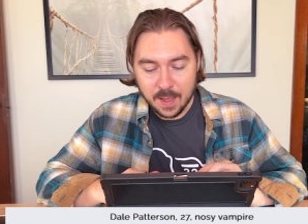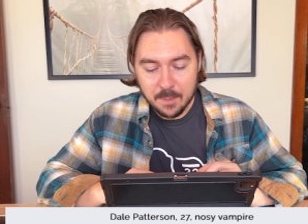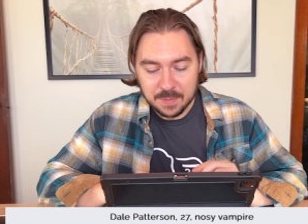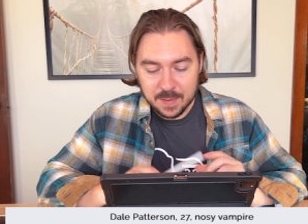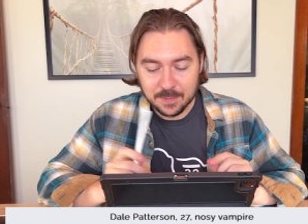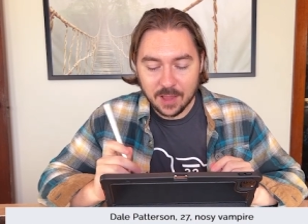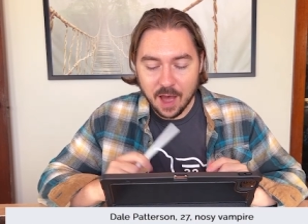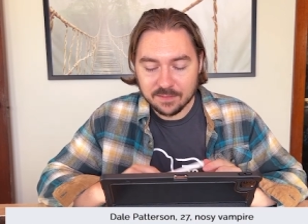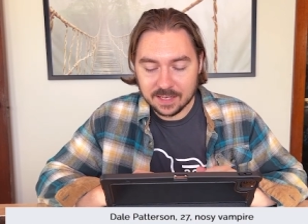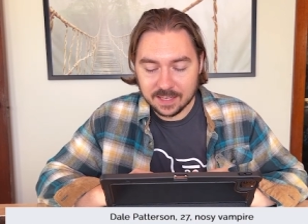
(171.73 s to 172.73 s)
People
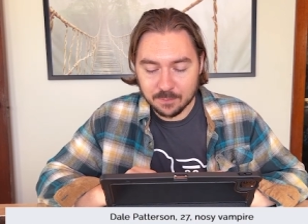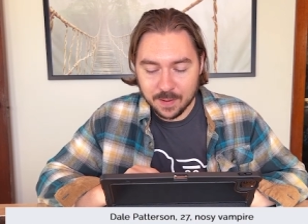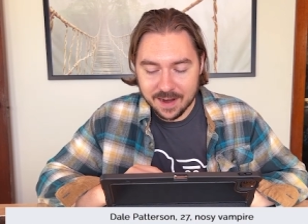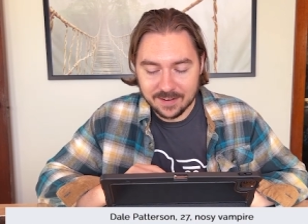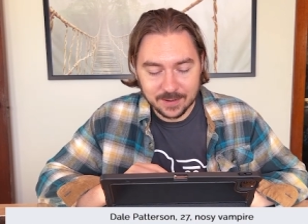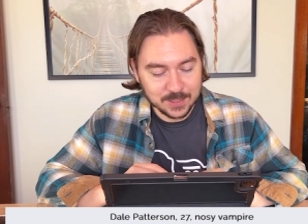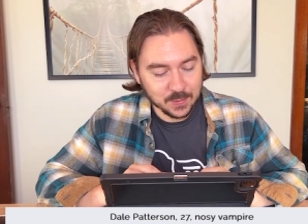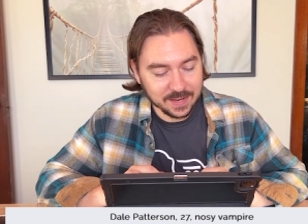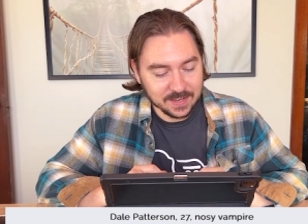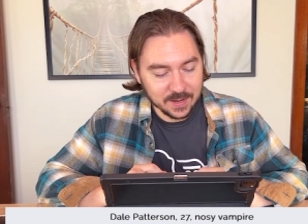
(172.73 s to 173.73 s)
often compare her to a
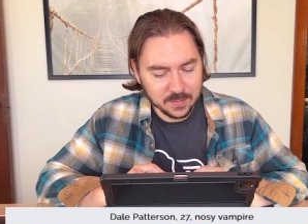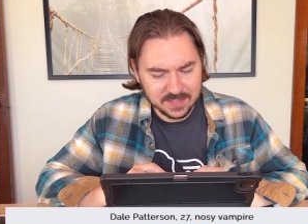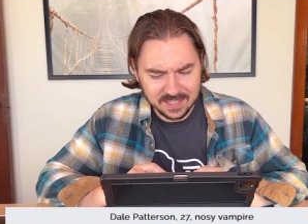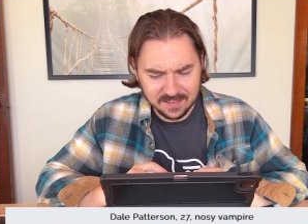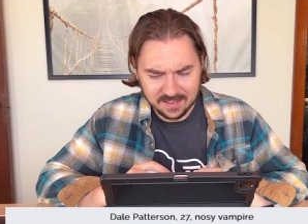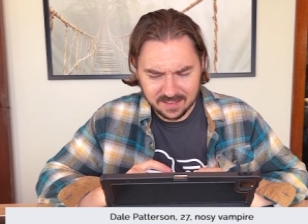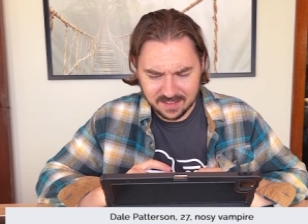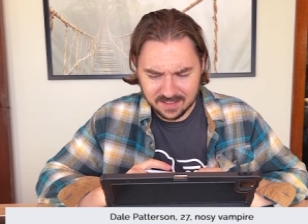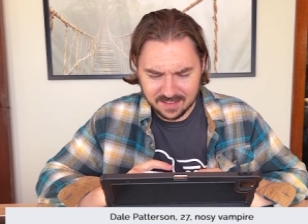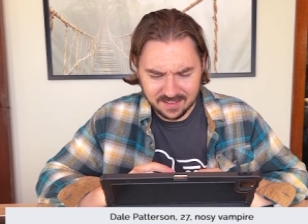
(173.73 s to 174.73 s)
nosy
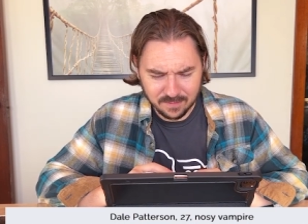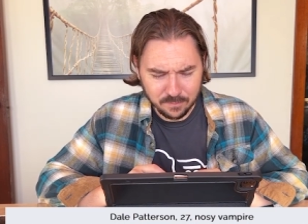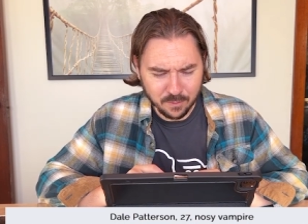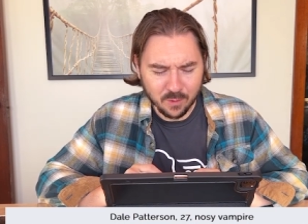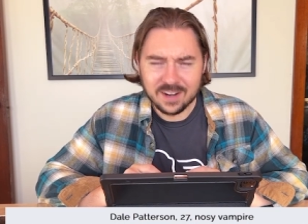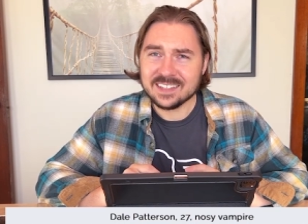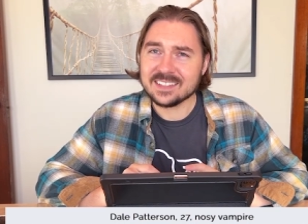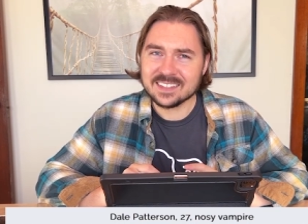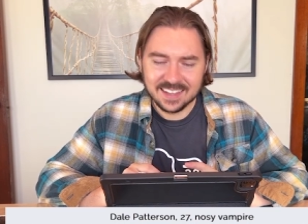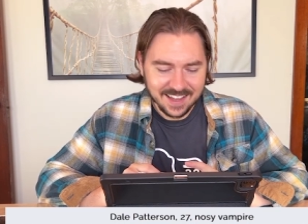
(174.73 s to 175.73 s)

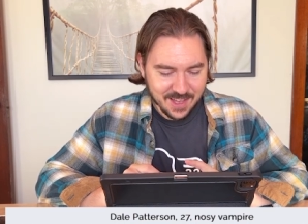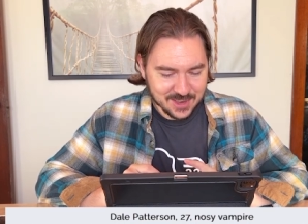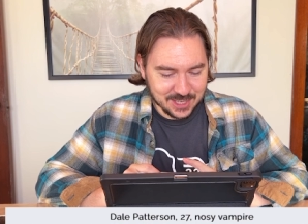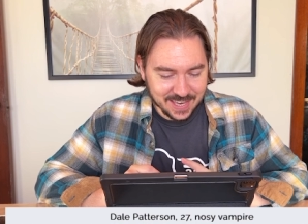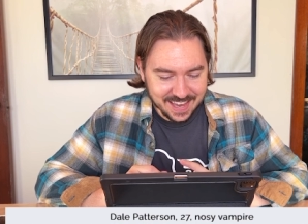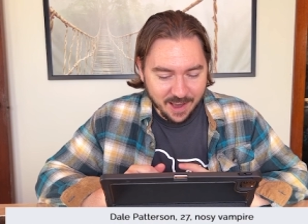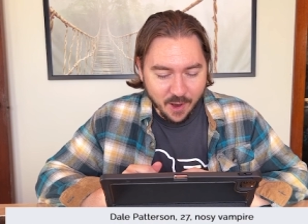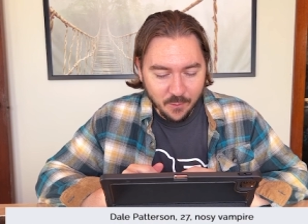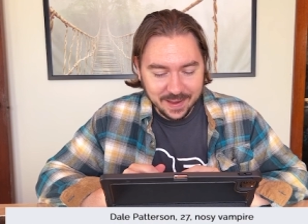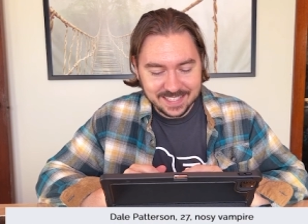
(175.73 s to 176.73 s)
forest. She
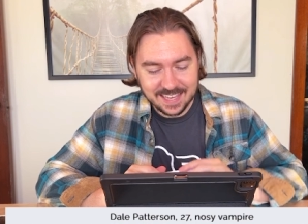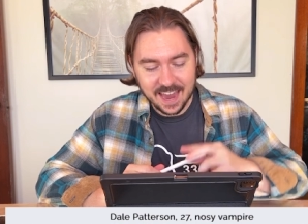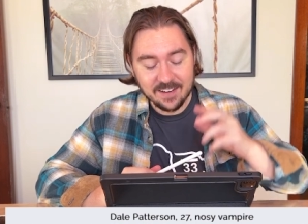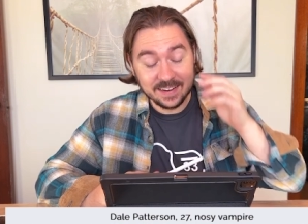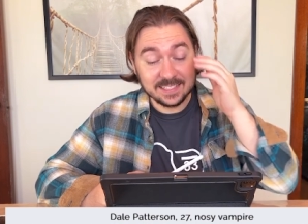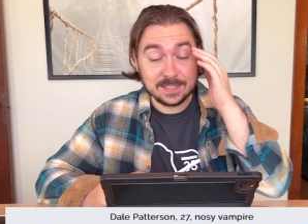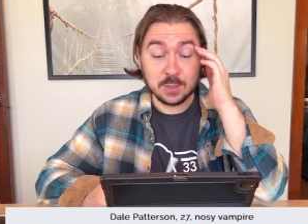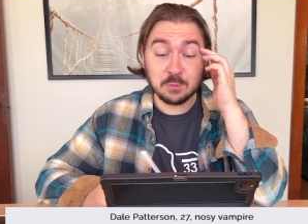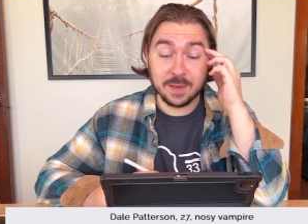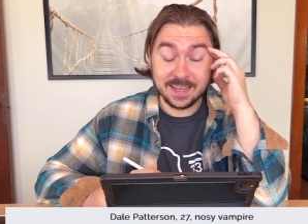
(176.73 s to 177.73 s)
always carries
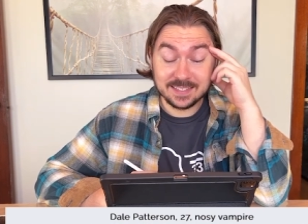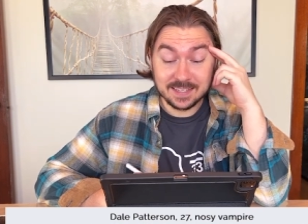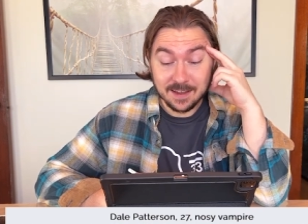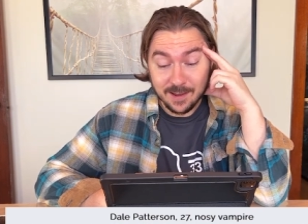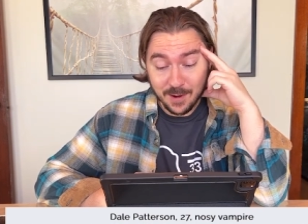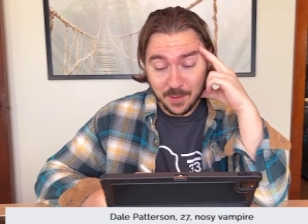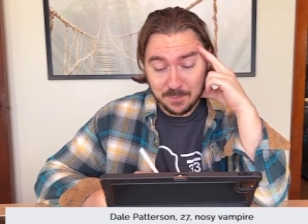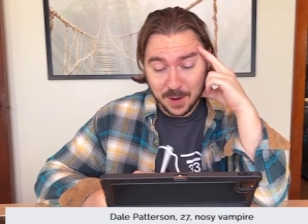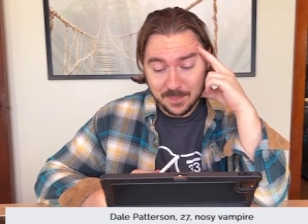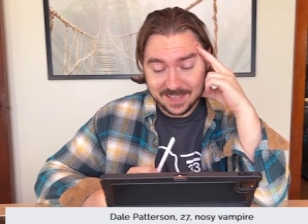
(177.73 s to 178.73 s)
toothpaste. Her
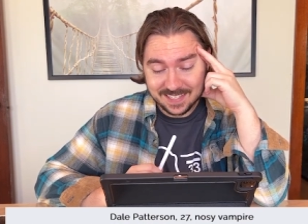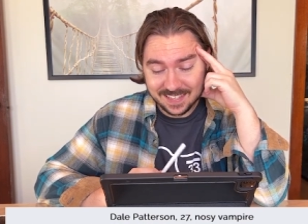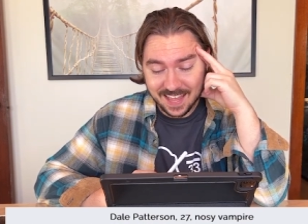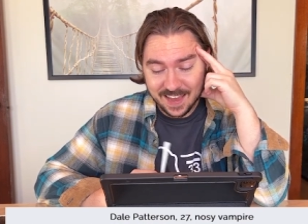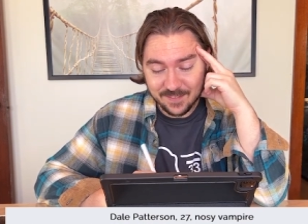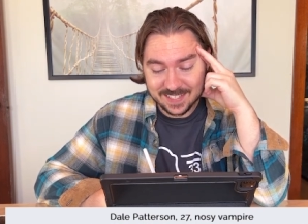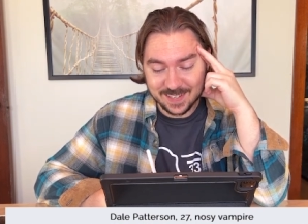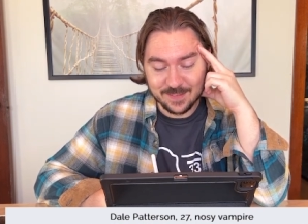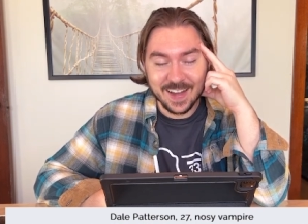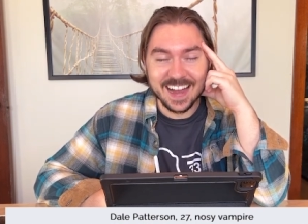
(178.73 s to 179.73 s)
purpose in life is to
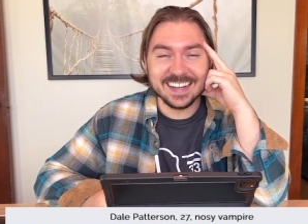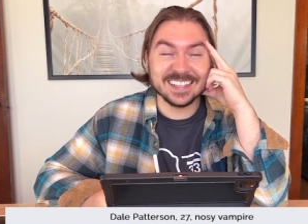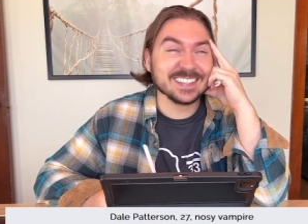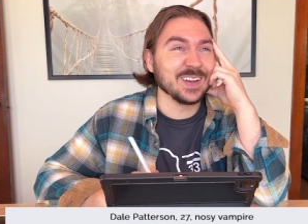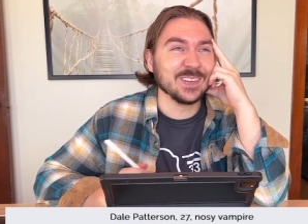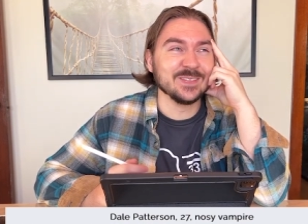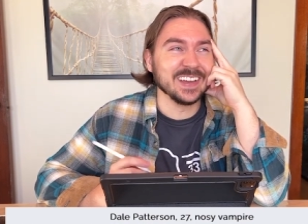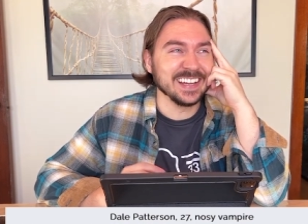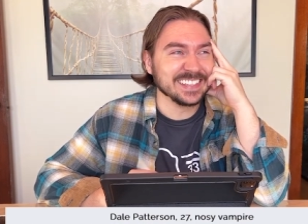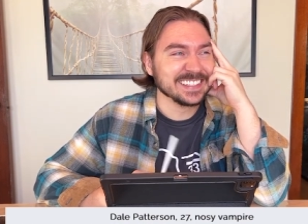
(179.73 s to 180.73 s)
find a
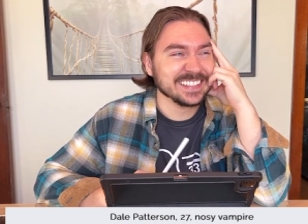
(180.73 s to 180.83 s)
soulmate.